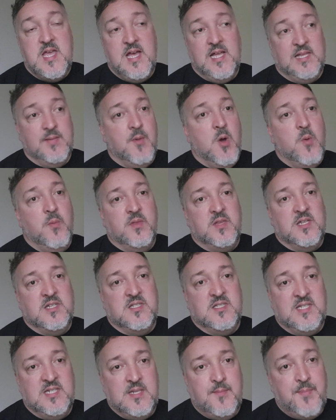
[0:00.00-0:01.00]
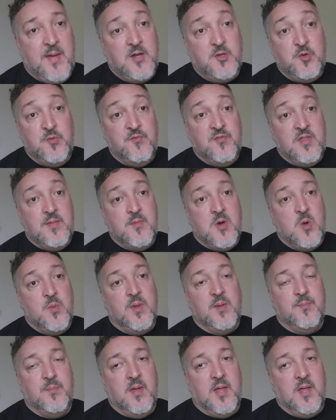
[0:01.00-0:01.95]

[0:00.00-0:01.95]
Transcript: At the moment, they're just in the bedroom for the moment,